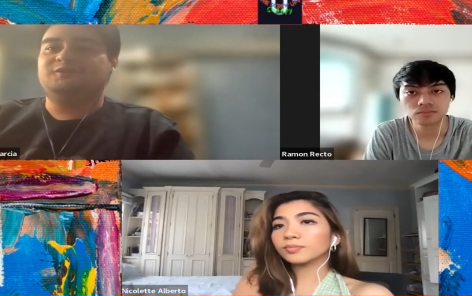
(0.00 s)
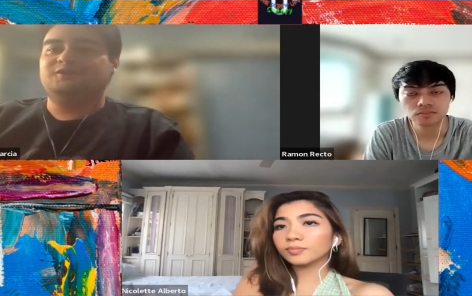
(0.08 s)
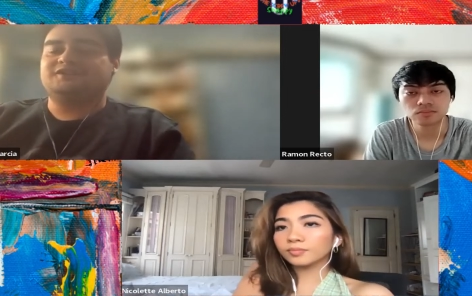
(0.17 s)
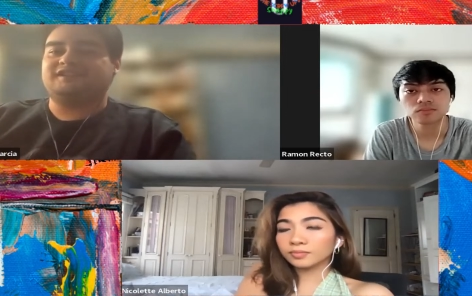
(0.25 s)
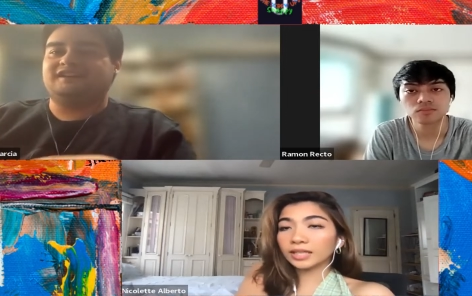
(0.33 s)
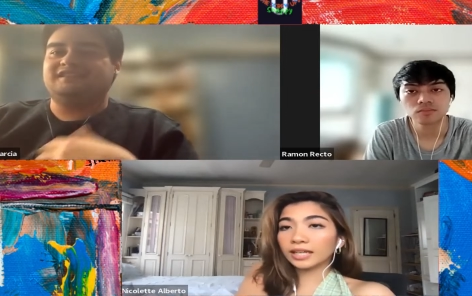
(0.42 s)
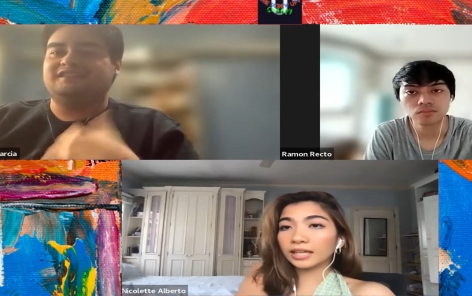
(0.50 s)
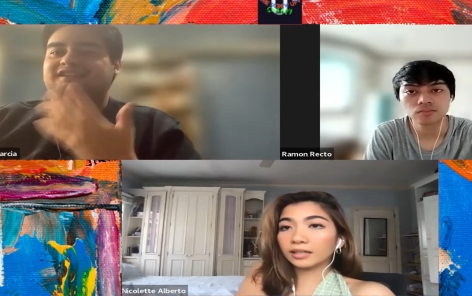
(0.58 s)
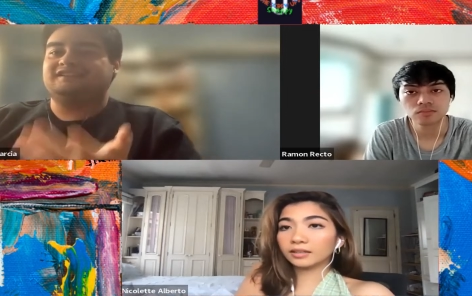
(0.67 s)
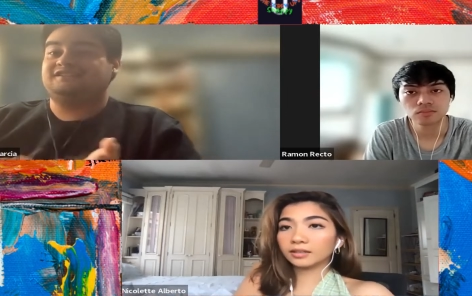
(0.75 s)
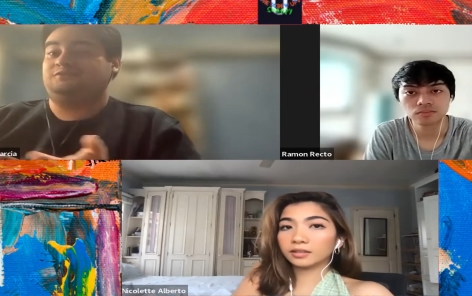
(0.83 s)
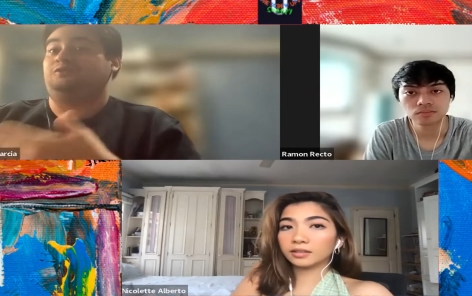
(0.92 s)
Speaker 1: which I
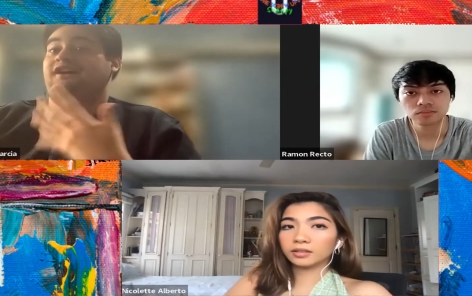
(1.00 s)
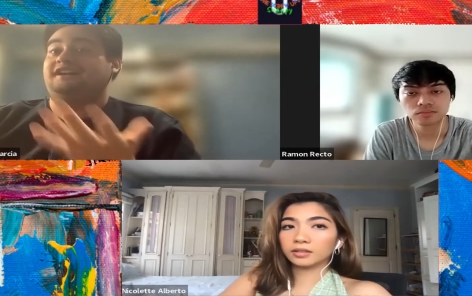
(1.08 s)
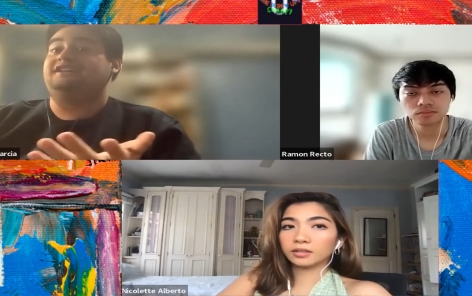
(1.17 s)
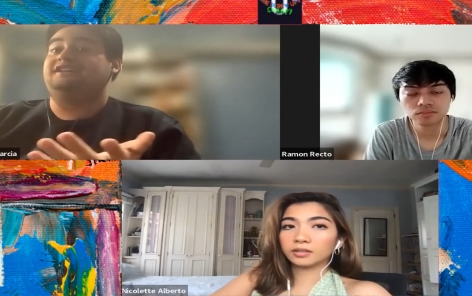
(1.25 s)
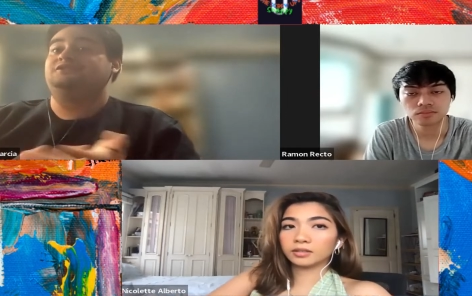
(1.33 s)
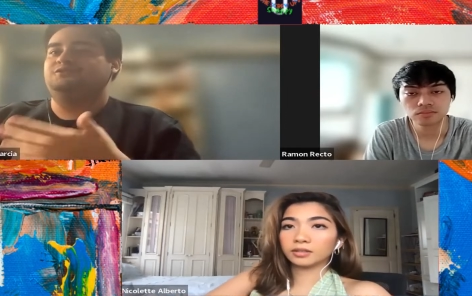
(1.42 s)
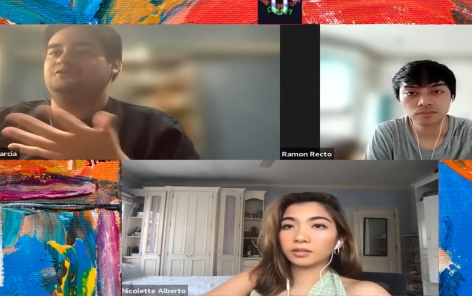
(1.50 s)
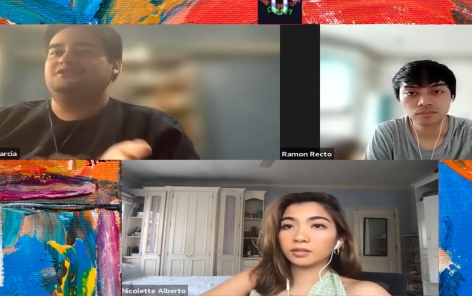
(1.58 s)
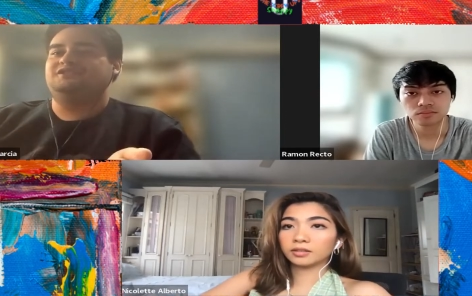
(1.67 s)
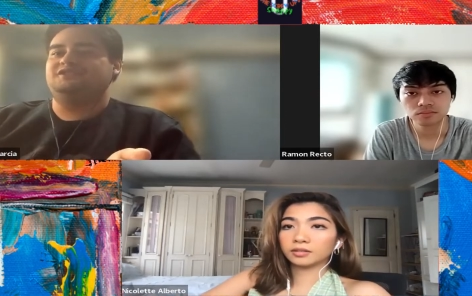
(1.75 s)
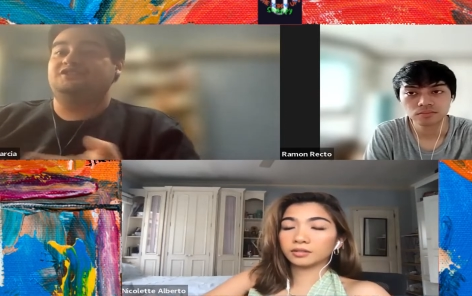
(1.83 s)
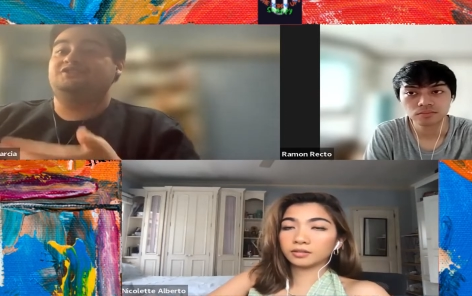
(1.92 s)
think is why you
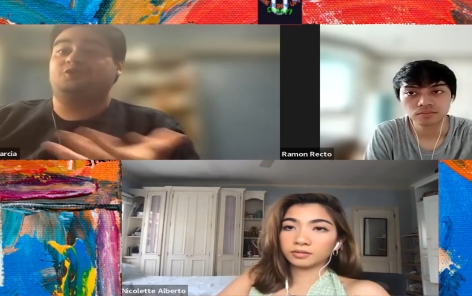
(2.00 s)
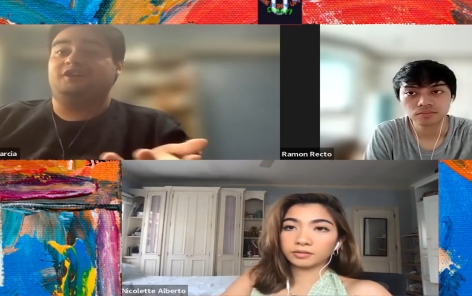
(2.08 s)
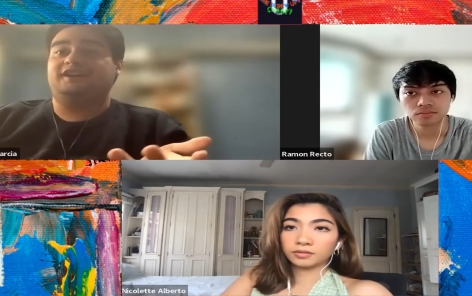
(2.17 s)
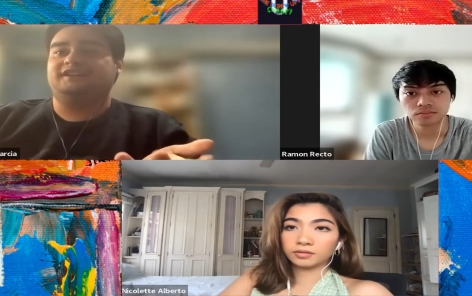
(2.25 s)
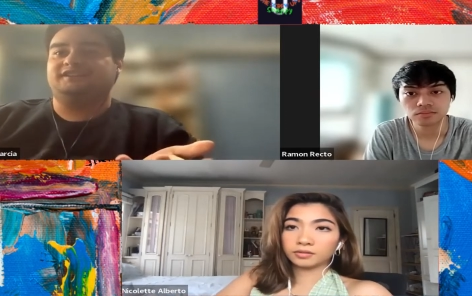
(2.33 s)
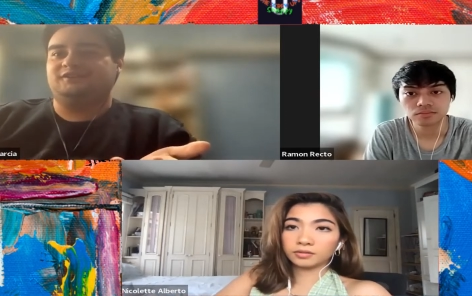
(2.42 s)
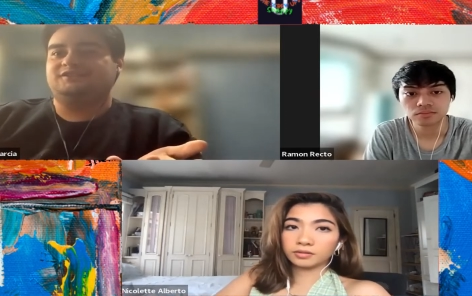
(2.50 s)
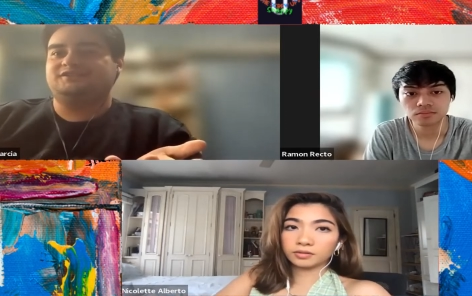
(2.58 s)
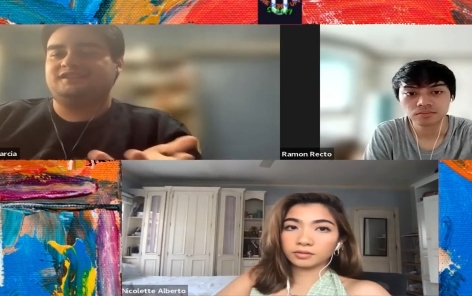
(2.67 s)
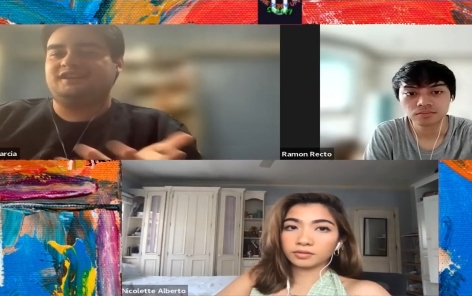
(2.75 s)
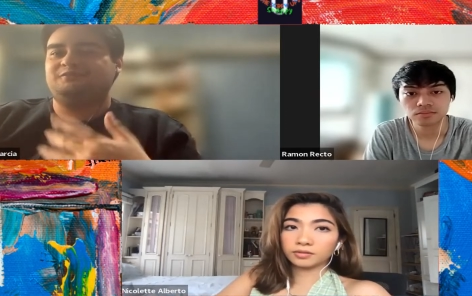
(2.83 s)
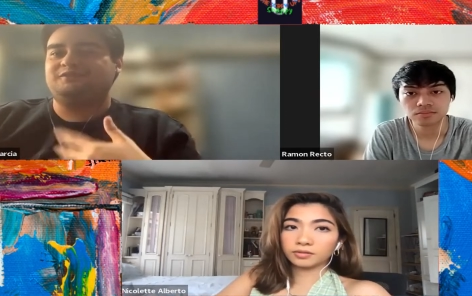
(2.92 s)
you're enjoying it also
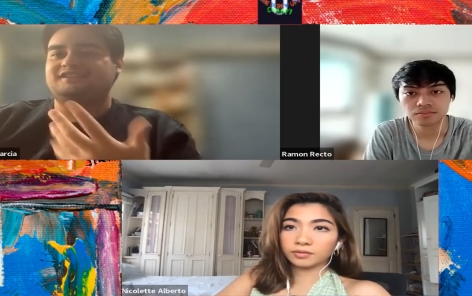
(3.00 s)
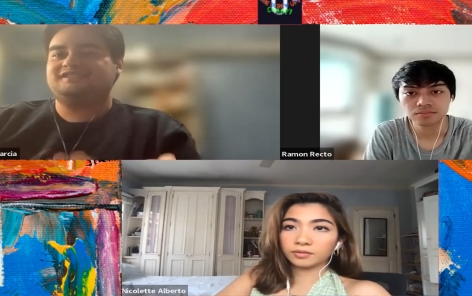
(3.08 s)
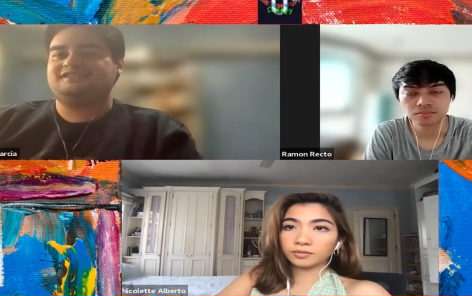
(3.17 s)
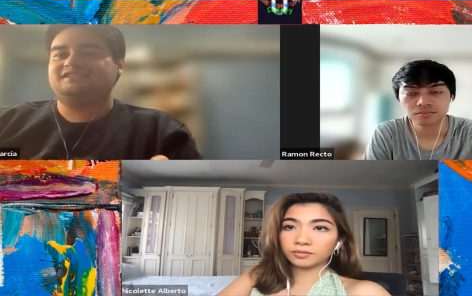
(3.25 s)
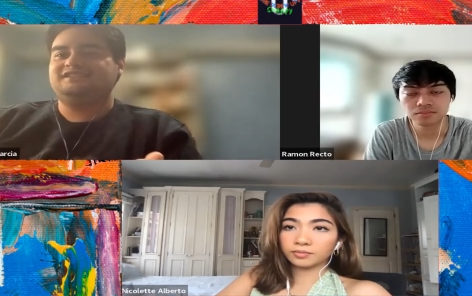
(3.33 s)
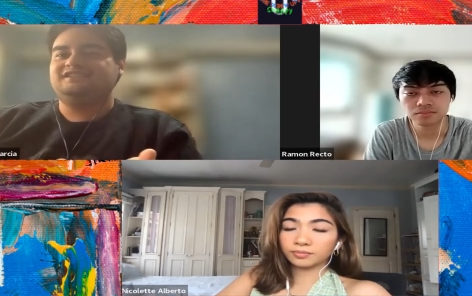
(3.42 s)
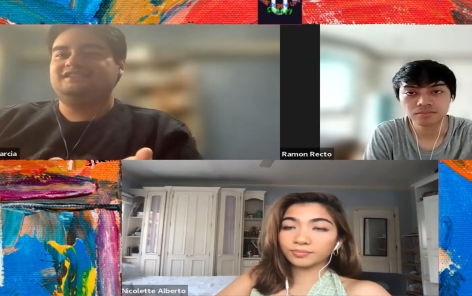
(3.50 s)
now because